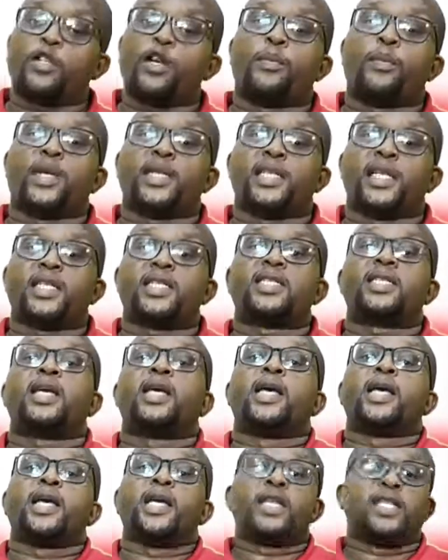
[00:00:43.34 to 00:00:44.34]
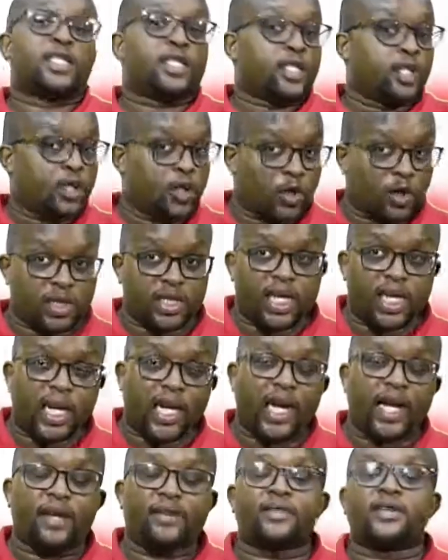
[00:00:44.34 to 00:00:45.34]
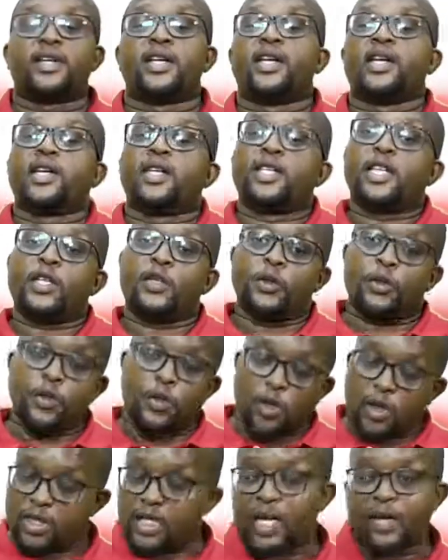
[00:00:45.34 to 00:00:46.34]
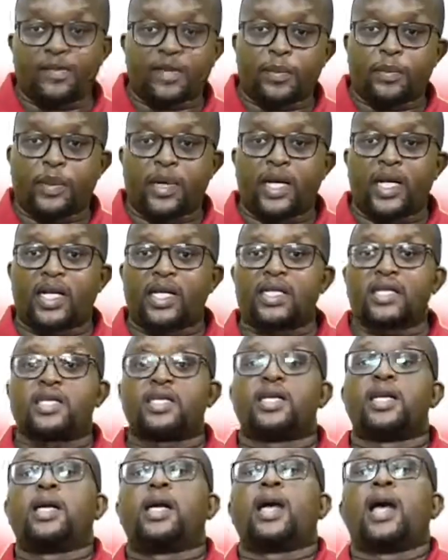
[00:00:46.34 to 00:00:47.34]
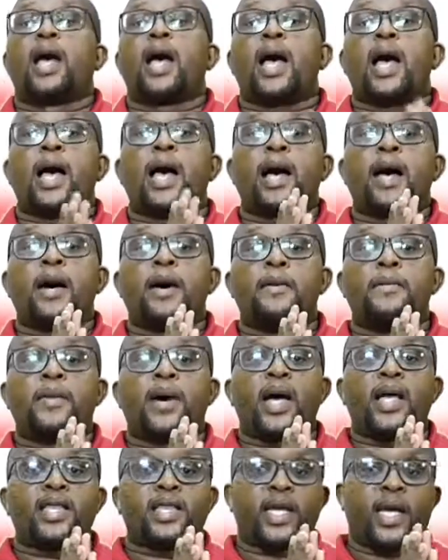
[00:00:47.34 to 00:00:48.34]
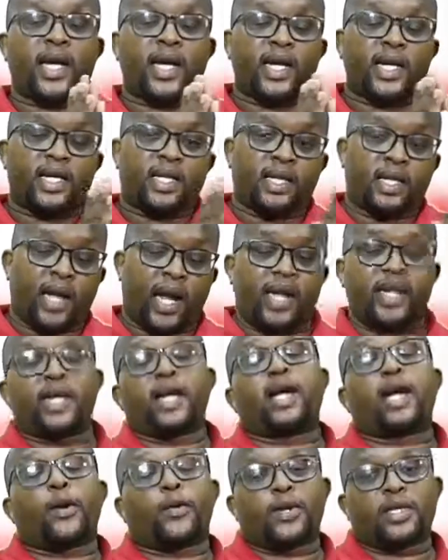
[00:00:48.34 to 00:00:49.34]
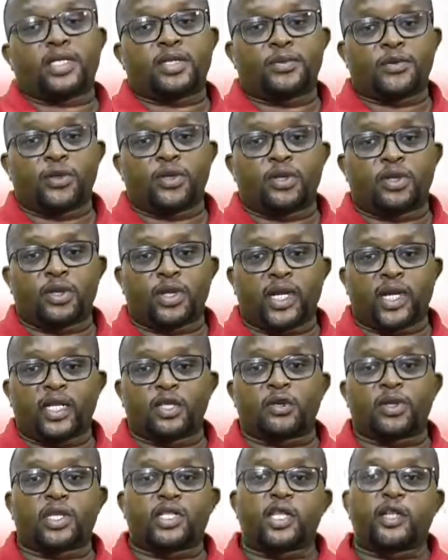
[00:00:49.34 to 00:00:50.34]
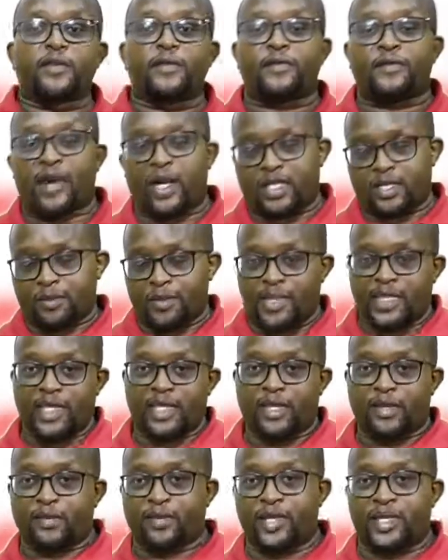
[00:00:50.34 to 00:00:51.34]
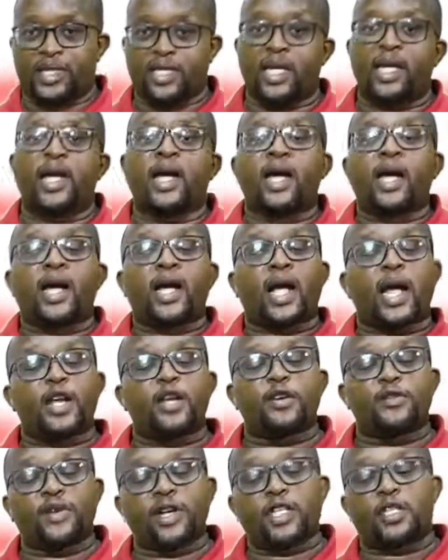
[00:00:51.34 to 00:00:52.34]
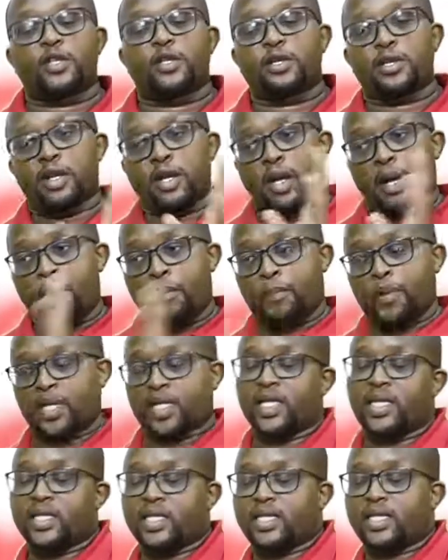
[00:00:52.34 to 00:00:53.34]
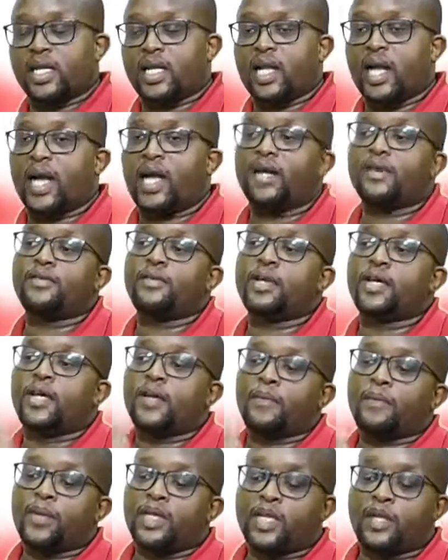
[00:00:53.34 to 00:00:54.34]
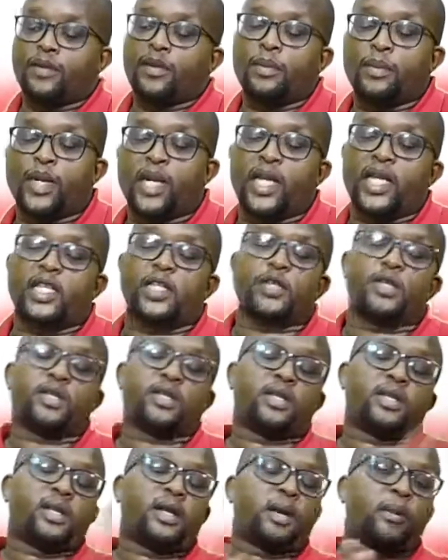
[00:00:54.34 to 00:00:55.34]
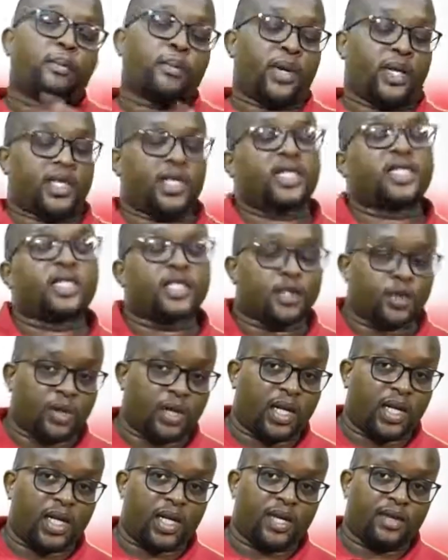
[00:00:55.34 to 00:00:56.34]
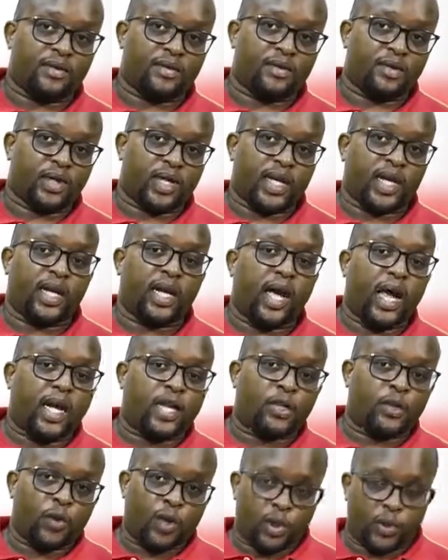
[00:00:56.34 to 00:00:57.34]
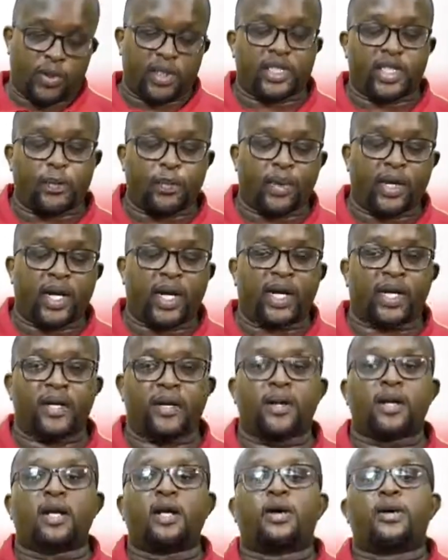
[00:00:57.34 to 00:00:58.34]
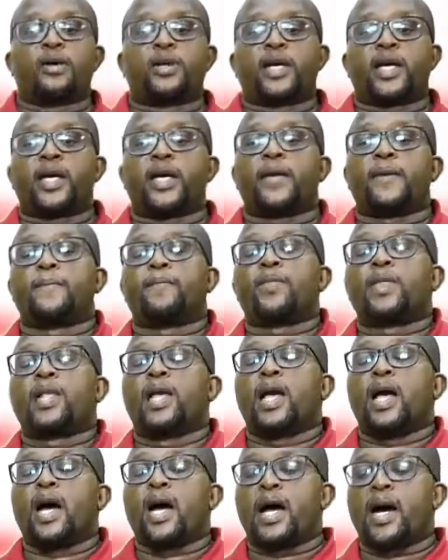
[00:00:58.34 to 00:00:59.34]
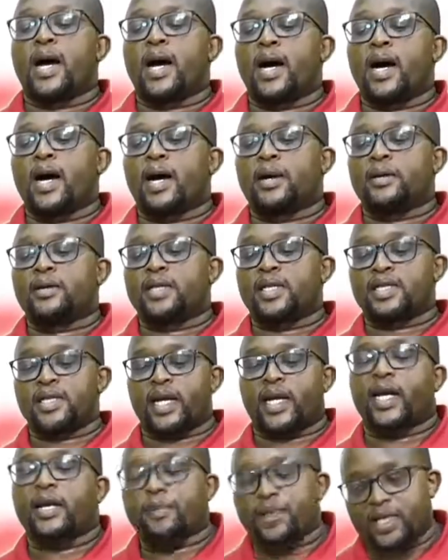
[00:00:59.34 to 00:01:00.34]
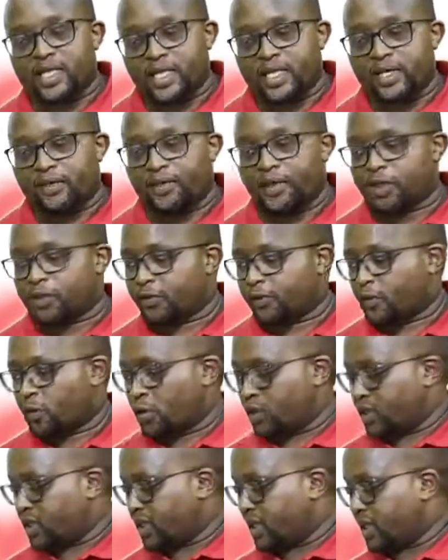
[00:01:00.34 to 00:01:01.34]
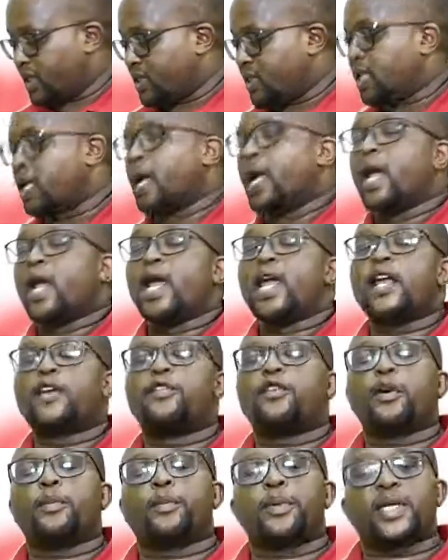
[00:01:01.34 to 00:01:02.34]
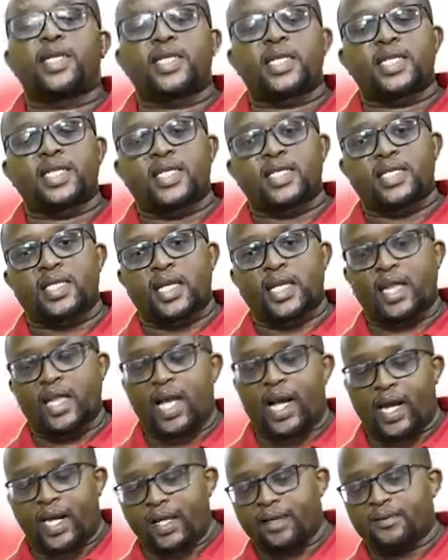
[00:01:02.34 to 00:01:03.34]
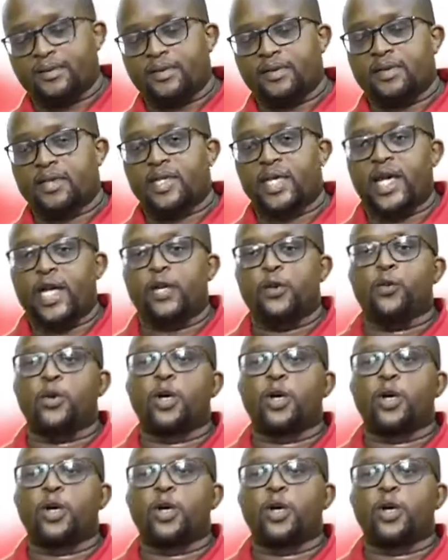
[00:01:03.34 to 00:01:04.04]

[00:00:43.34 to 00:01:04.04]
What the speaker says: your patient is not alive, they do not have a pulse, and they're in cardiac arrest mode. Okay? So that's the first major difference. Cardioversion, patient is alive. Defibrillation, patient is not alive. Okay? And you are doing CPR. Okay? The second major difference, of course, is if your patient is alive, then